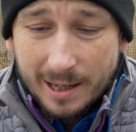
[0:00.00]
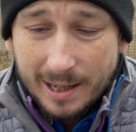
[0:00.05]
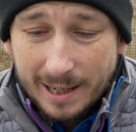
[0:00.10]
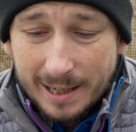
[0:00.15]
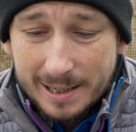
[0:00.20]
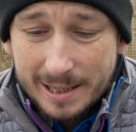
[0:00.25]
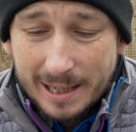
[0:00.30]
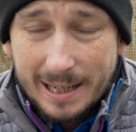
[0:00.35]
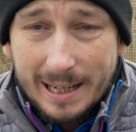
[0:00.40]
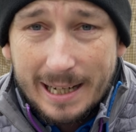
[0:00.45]

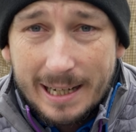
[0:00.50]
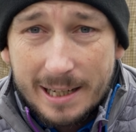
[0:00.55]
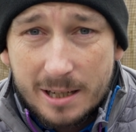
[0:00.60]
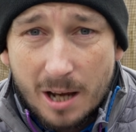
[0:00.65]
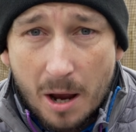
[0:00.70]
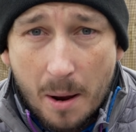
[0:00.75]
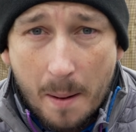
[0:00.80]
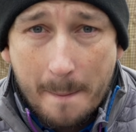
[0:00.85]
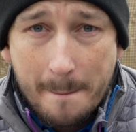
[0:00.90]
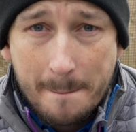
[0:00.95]
is it
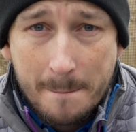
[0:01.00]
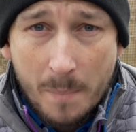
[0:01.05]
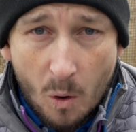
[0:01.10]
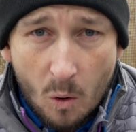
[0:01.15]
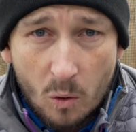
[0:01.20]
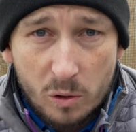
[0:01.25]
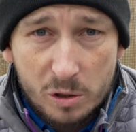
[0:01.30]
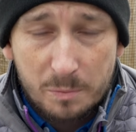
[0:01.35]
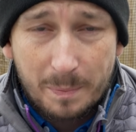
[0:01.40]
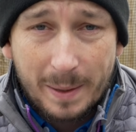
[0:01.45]
needs
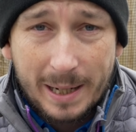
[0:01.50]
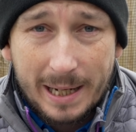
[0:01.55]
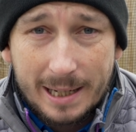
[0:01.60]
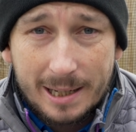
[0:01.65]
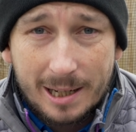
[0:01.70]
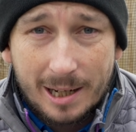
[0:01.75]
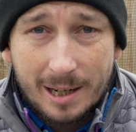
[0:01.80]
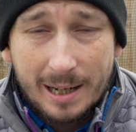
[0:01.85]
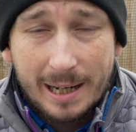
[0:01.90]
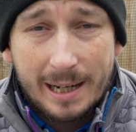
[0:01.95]
more
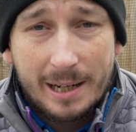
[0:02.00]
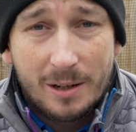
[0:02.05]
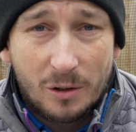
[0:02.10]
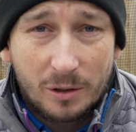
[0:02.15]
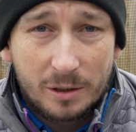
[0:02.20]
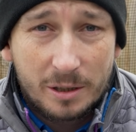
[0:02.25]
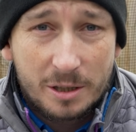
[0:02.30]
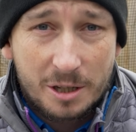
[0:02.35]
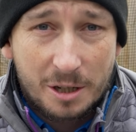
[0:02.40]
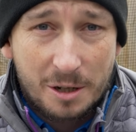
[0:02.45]
speed in
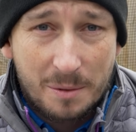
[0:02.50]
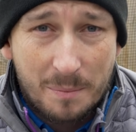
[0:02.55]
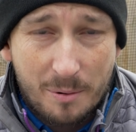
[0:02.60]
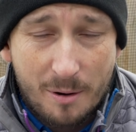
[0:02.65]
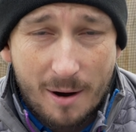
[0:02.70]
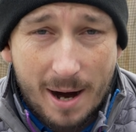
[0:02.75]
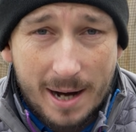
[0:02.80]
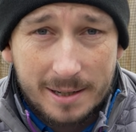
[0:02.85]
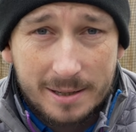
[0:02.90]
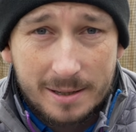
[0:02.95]
order to
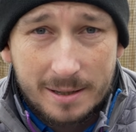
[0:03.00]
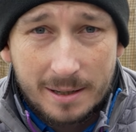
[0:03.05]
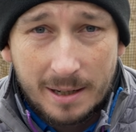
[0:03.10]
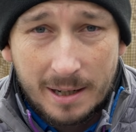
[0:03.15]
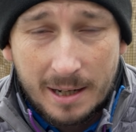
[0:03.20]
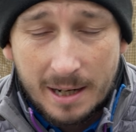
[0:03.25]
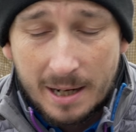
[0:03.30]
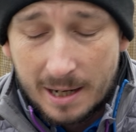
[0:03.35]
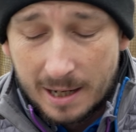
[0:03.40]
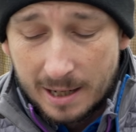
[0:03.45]
compress.
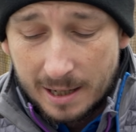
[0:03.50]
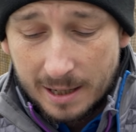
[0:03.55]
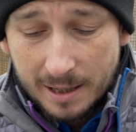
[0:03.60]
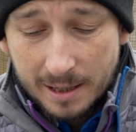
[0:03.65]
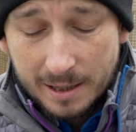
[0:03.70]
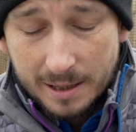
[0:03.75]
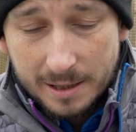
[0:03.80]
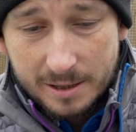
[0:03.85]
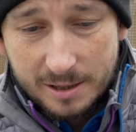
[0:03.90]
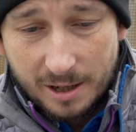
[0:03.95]

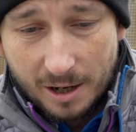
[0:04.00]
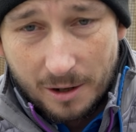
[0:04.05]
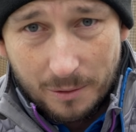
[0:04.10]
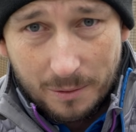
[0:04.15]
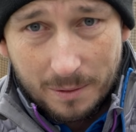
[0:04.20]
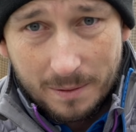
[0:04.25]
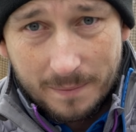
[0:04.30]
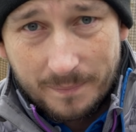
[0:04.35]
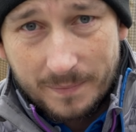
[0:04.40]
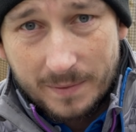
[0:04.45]

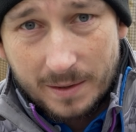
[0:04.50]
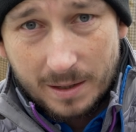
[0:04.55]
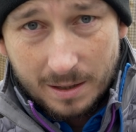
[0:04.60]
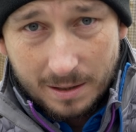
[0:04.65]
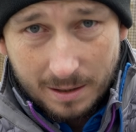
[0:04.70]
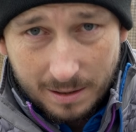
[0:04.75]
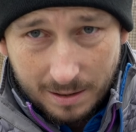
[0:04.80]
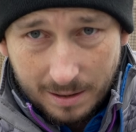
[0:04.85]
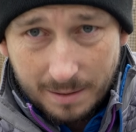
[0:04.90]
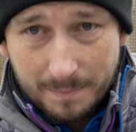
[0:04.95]
So,
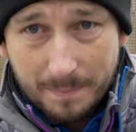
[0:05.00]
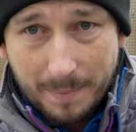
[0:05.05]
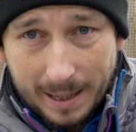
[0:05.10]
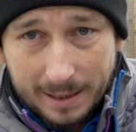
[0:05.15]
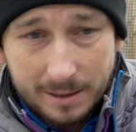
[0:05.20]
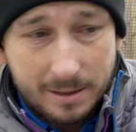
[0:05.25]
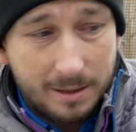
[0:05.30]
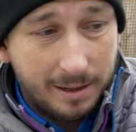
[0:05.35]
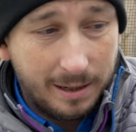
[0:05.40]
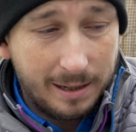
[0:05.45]

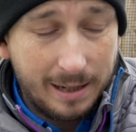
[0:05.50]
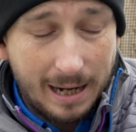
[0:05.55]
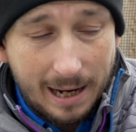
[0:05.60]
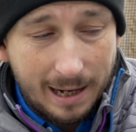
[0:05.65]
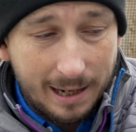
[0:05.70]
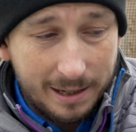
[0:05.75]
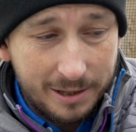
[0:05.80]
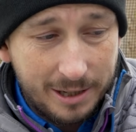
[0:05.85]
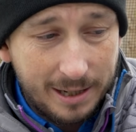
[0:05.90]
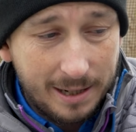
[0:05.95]
back to the
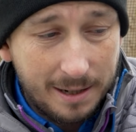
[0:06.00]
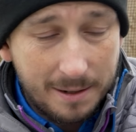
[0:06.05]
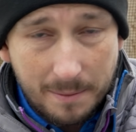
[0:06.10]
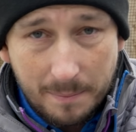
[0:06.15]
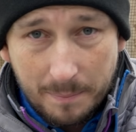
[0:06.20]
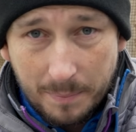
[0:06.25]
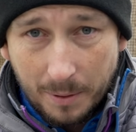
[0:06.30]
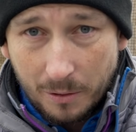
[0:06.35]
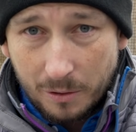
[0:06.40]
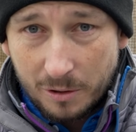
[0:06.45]
analogy,
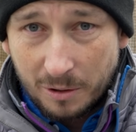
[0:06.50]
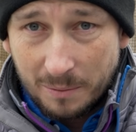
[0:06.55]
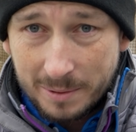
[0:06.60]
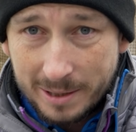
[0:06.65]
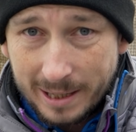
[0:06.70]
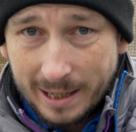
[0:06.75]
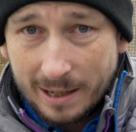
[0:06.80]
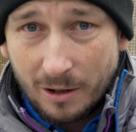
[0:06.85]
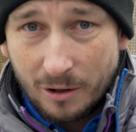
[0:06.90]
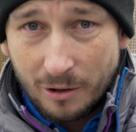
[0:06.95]
ball
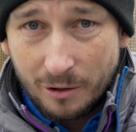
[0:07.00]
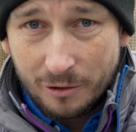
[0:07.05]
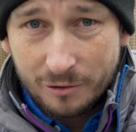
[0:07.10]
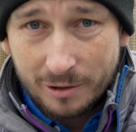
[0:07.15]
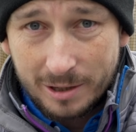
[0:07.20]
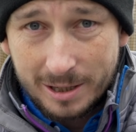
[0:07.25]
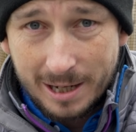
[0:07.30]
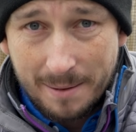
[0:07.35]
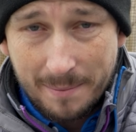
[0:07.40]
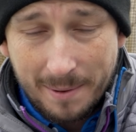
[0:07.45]
comes in at
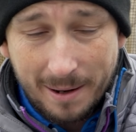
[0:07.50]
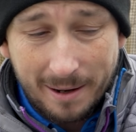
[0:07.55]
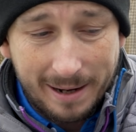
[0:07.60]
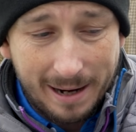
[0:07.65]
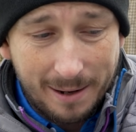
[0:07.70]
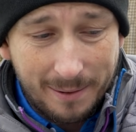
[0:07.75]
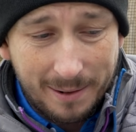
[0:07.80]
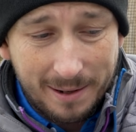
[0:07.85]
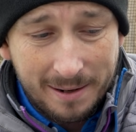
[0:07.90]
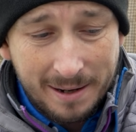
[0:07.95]
110 mile an
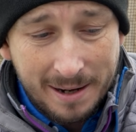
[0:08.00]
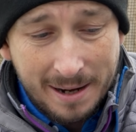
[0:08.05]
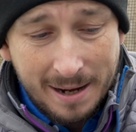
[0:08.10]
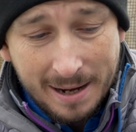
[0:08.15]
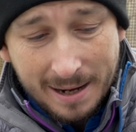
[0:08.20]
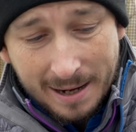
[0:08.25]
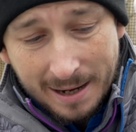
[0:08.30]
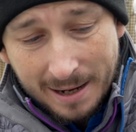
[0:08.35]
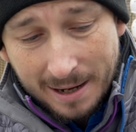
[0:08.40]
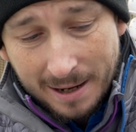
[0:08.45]
hour,
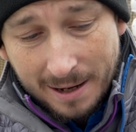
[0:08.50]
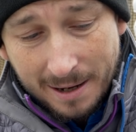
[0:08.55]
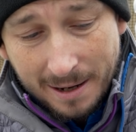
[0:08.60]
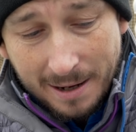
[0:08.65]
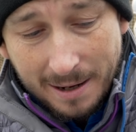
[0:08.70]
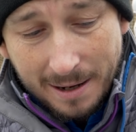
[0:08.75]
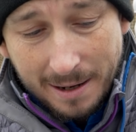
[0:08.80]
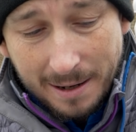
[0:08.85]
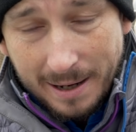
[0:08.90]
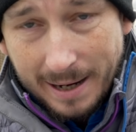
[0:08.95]

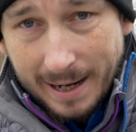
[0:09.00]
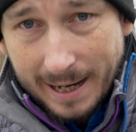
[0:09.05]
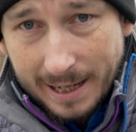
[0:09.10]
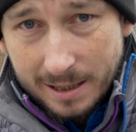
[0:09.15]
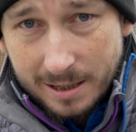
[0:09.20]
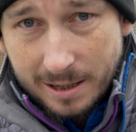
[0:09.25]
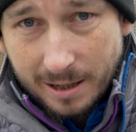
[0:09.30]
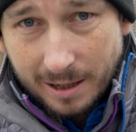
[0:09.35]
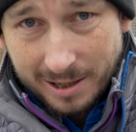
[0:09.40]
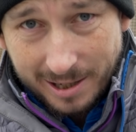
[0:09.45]

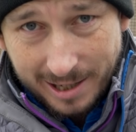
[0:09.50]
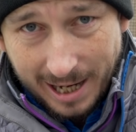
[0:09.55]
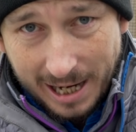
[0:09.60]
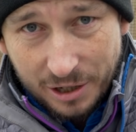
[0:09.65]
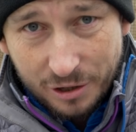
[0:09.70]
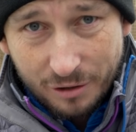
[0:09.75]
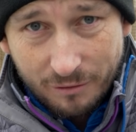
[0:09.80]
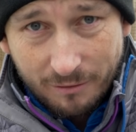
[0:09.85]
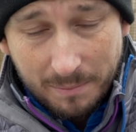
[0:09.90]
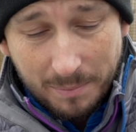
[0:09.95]
hits the
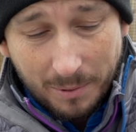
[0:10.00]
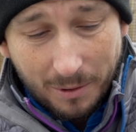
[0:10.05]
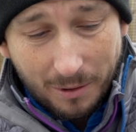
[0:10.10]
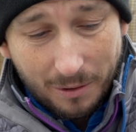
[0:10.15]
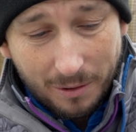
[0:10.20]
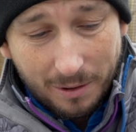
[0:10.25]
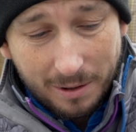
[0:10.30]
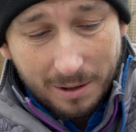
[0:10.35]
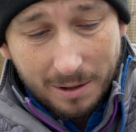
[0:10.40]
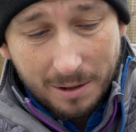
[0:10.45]
stationary
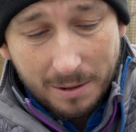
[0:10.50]
ball